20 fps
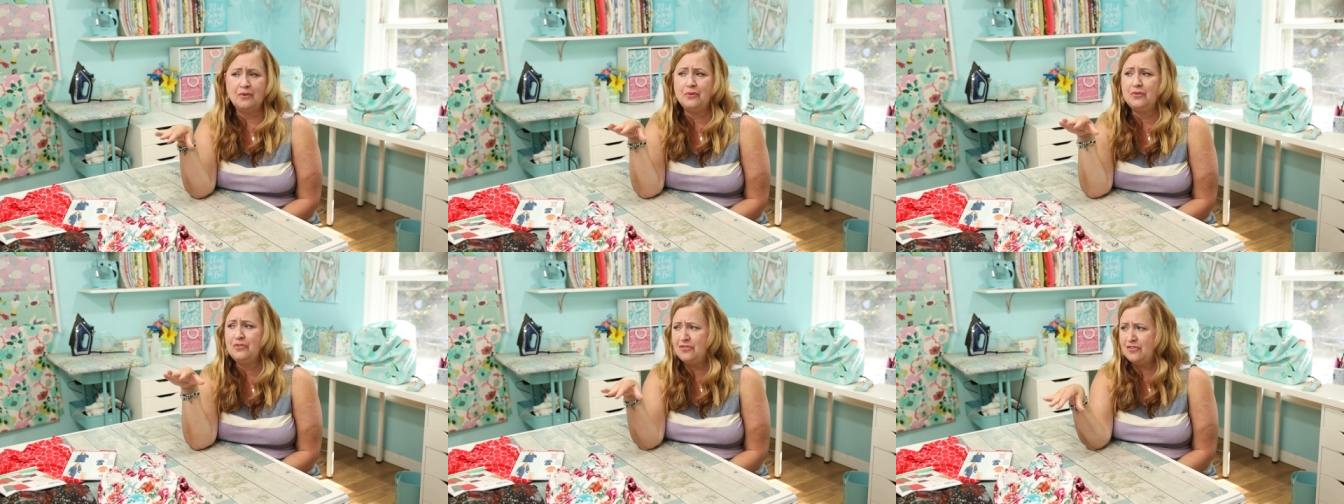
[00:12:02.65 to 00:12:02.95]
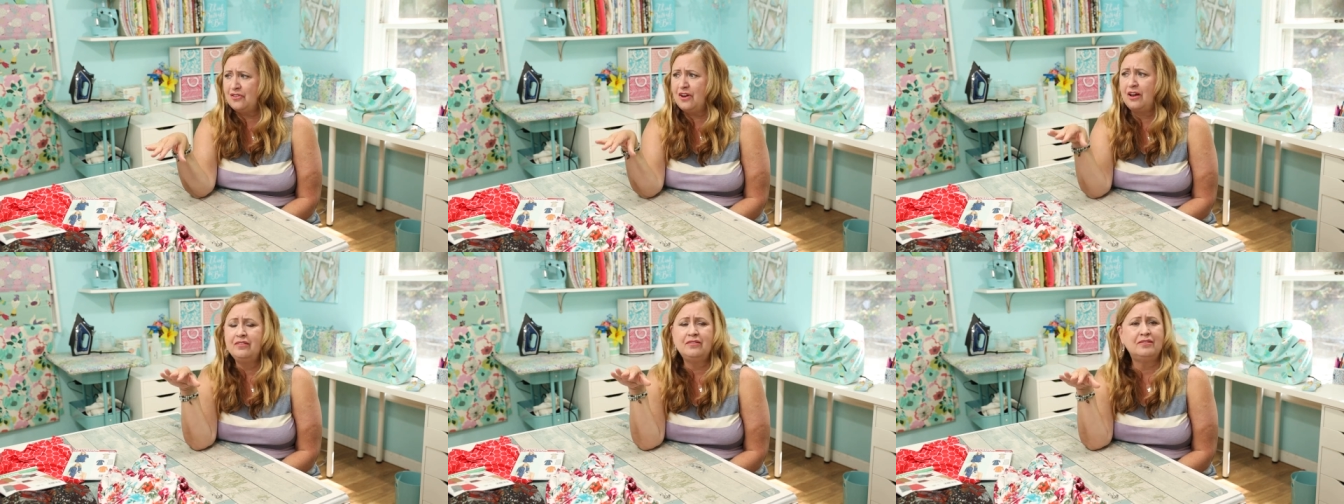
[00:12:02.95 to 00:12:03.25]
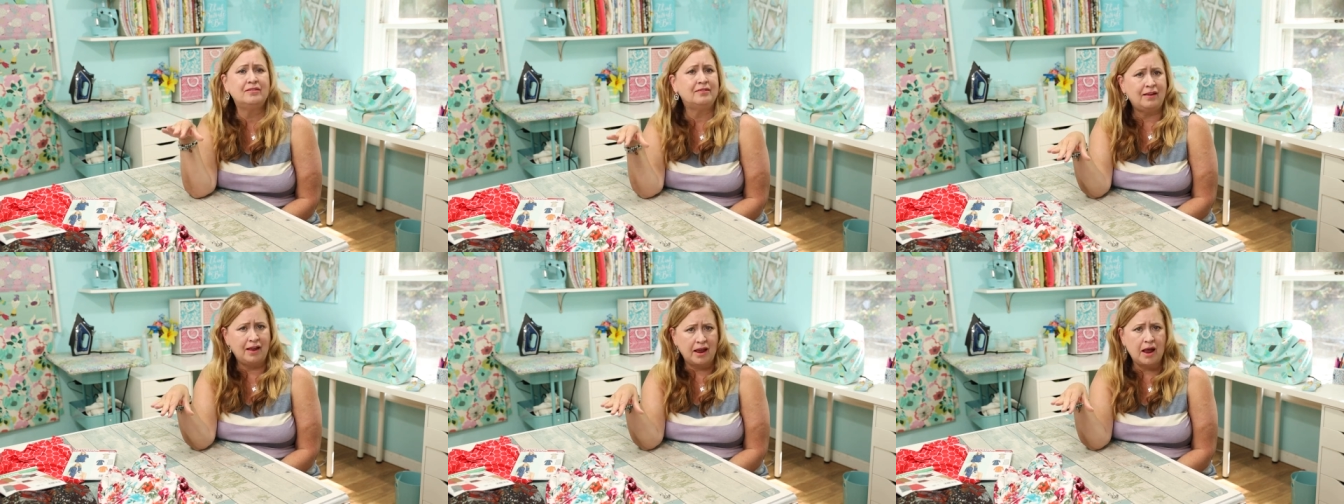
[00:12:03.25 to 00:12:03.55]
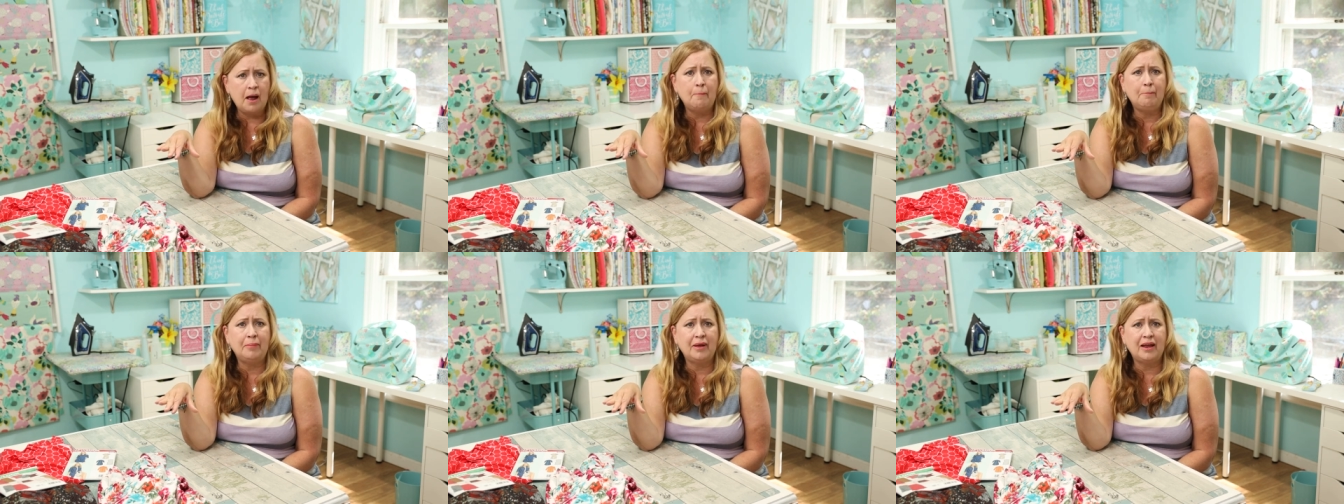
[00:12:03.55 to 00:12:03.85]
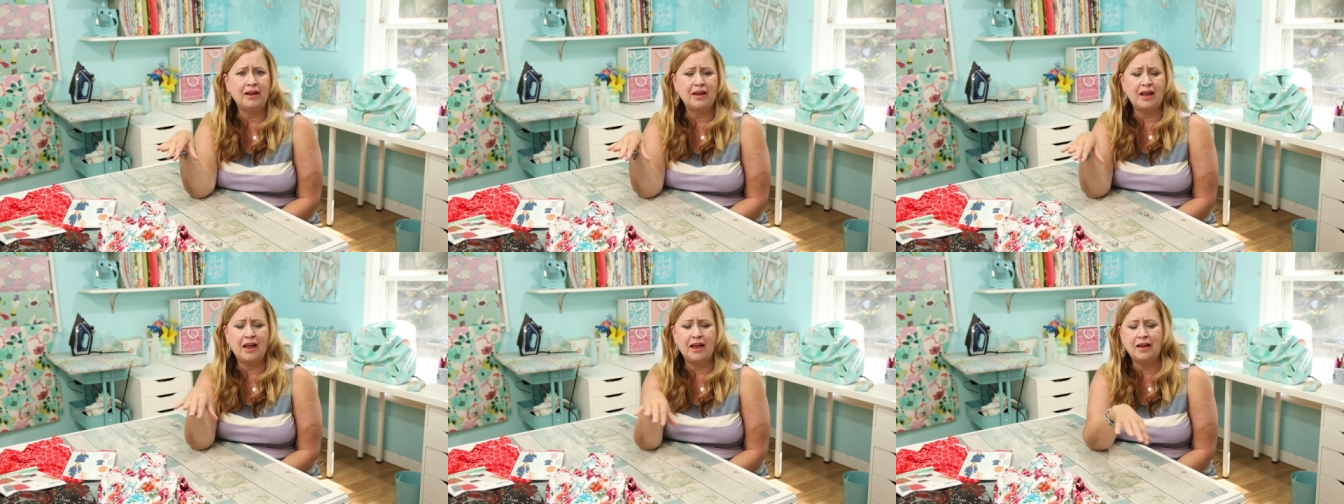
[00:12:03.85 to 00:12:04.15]
It was just
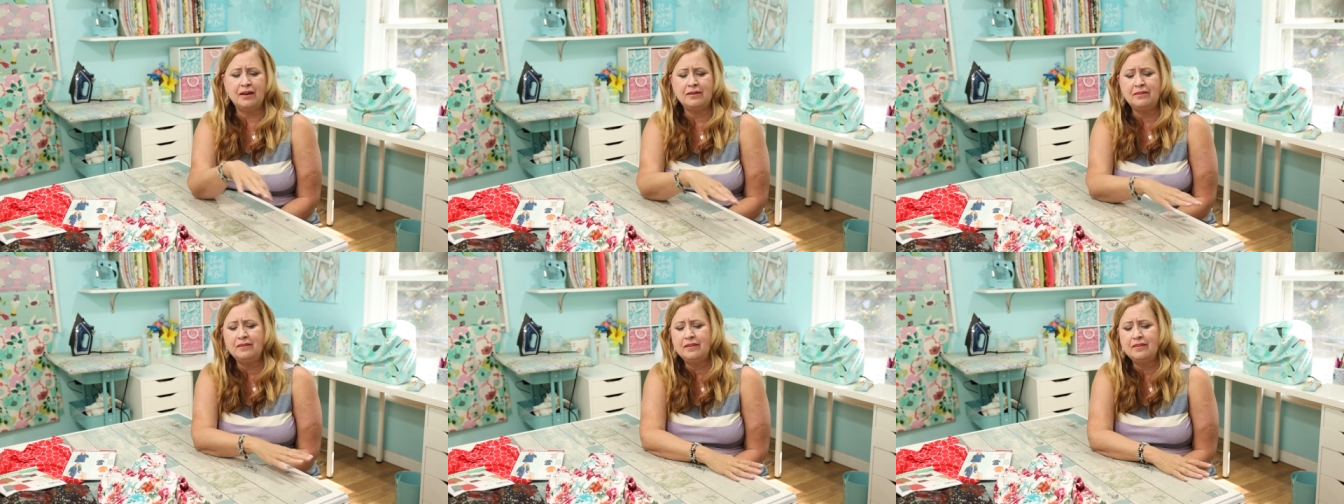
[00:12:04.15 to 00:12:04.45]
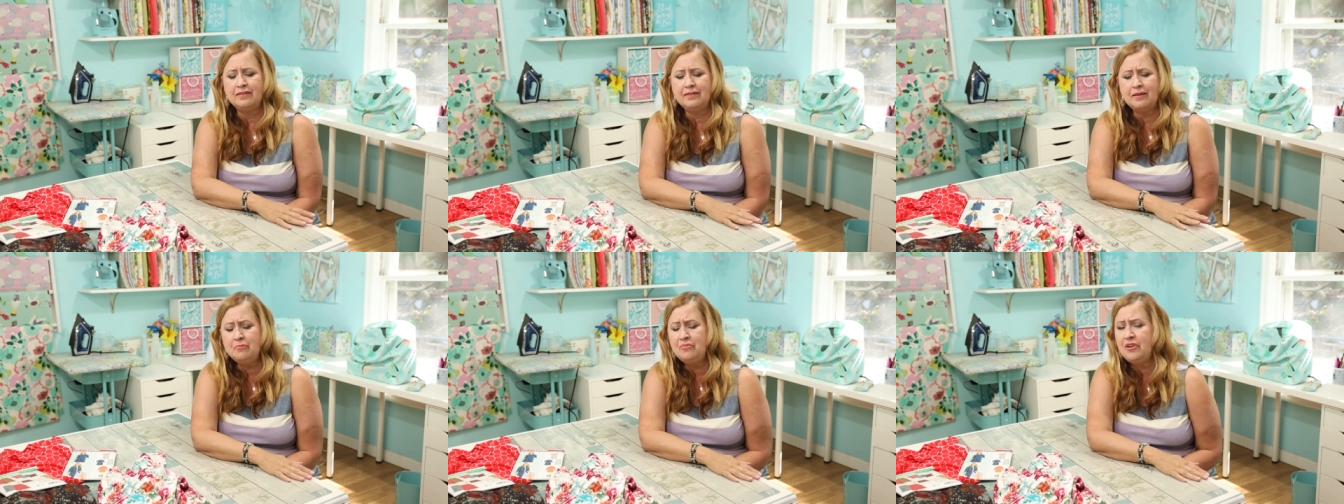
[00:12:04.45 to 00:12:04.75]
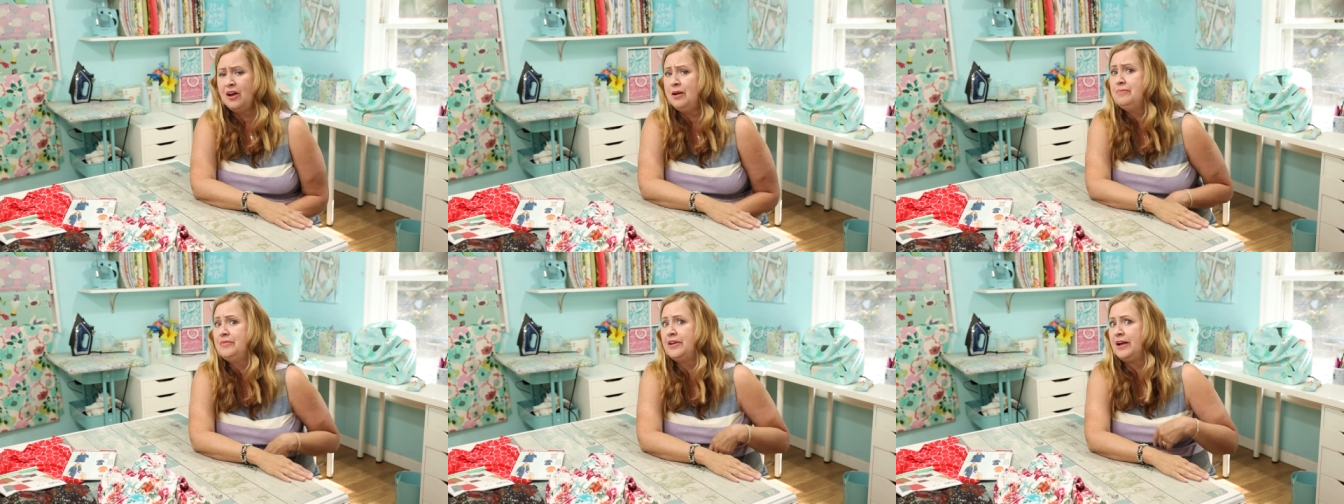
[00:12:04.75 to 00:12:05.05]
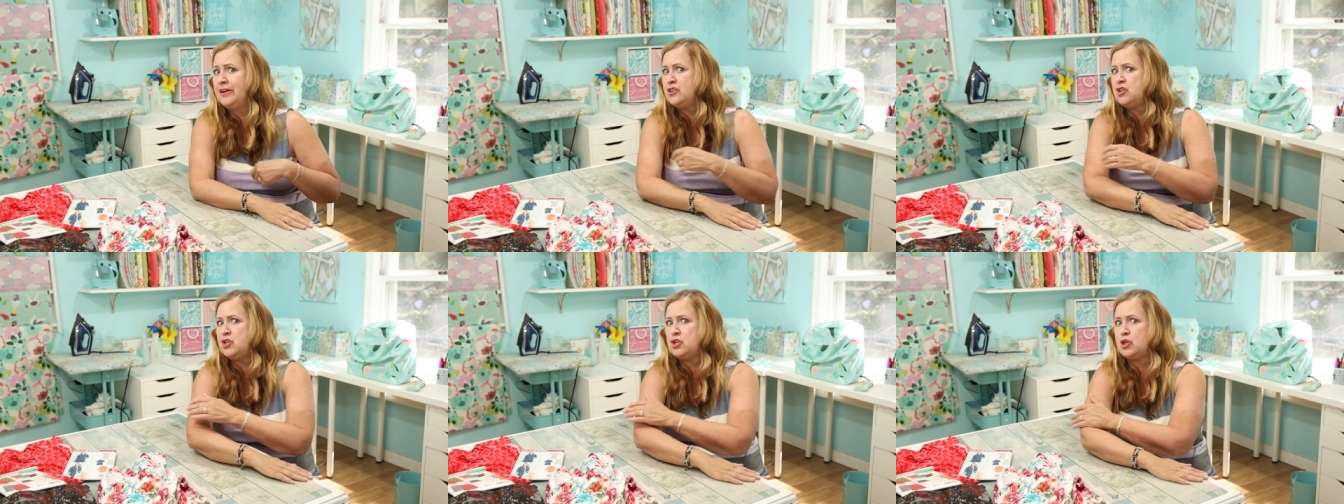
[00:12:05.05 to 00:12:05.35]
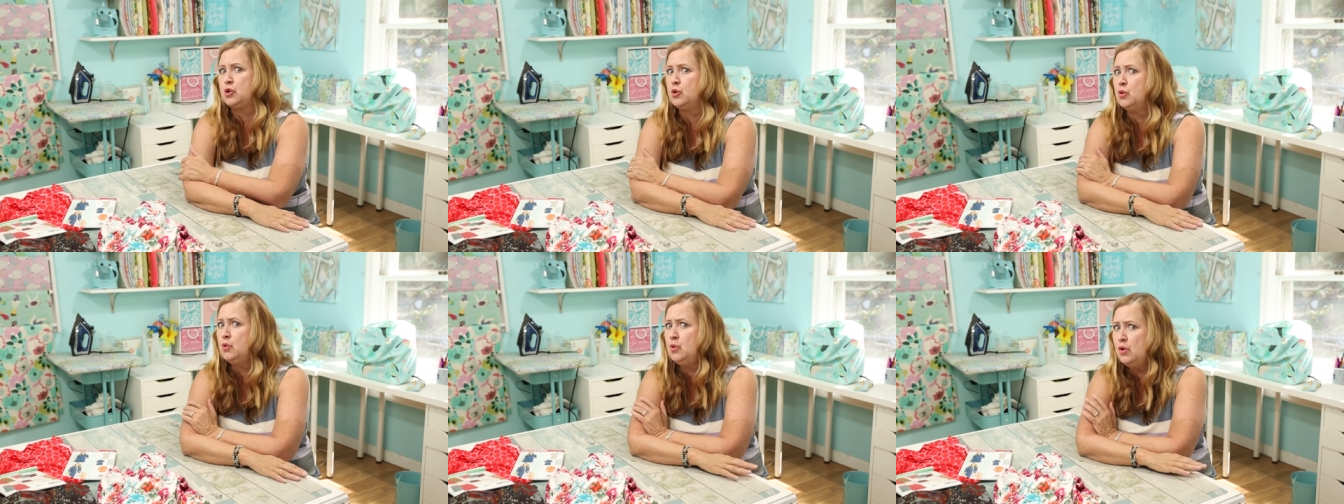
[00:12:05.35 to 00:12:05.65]
camping. And sometimes I
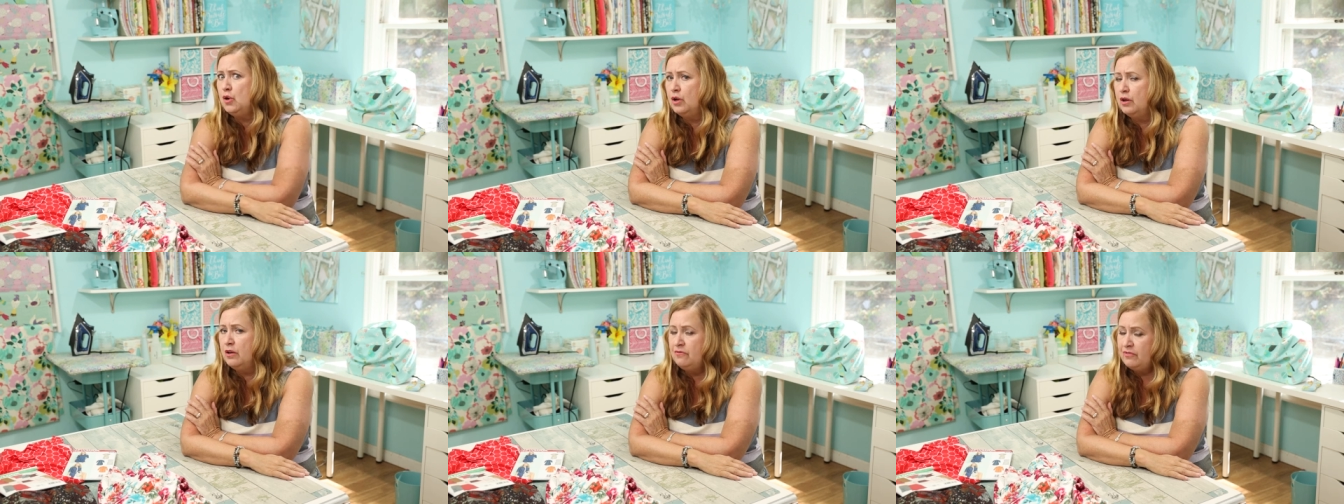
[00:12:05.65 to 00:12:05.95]
do